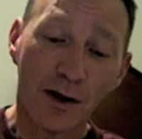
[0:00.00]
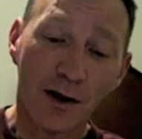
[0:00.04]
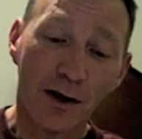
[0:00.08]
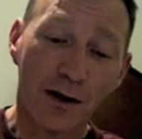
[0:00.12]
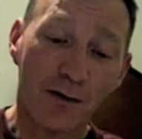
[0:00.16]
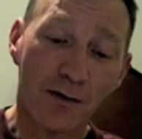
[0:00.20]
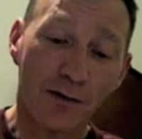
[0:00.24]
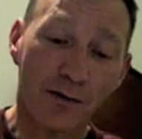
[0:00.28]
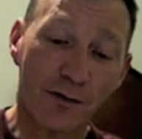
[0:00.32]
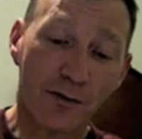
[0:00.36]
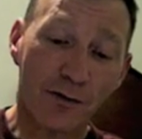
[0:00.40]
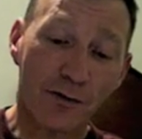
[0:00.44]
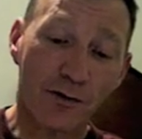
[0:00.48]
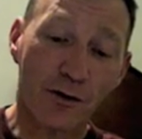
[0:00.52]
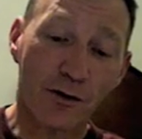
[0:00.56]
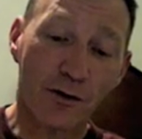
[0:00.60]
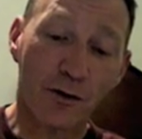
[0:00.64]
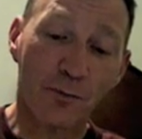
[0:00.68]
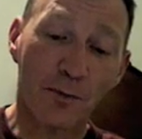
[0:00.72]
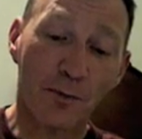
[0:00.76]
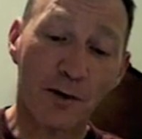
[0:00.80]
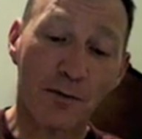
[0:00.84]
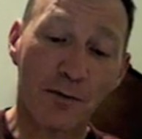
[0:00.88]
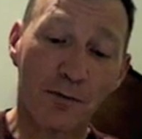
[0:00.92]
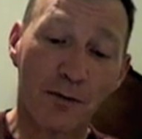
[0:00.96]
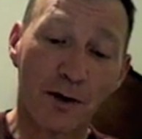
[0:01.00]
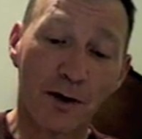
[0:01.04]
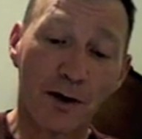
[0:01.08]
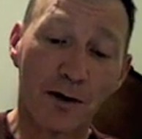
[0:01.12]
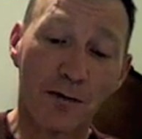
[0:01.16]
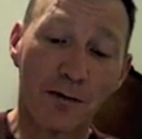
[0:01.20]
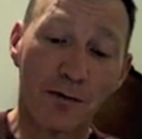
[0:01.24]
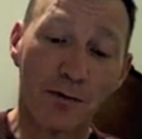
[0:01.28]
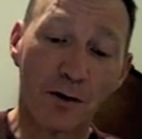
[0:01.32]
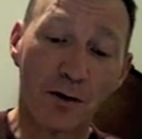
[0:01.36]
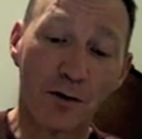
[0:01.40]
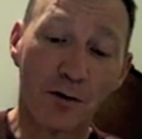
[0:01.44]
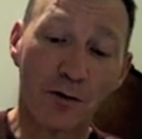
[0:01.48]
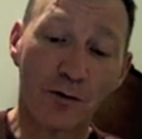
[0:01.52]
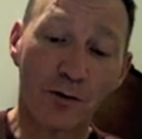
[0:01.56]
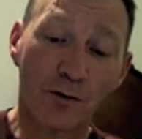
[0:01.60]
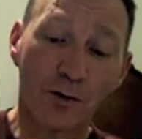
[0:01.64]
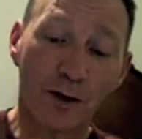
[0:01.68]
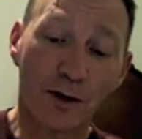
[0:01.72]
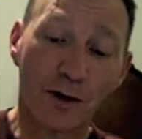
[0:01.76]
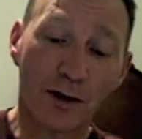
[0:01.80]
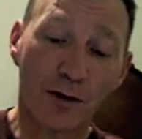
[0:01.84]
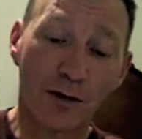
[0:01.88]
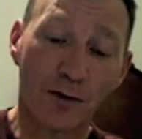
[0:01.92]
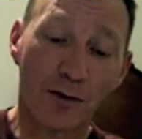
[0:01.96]
And it says, don't be afraid of those who
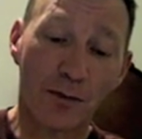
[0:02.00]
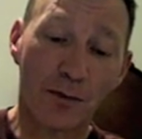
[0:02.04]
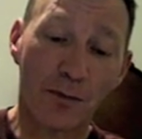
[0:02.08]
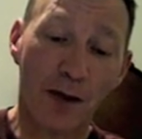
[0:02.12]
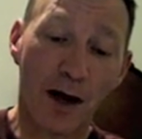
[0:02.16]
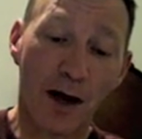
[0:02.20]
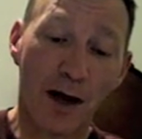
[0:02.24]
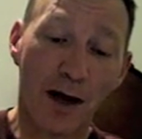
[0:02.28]
kill the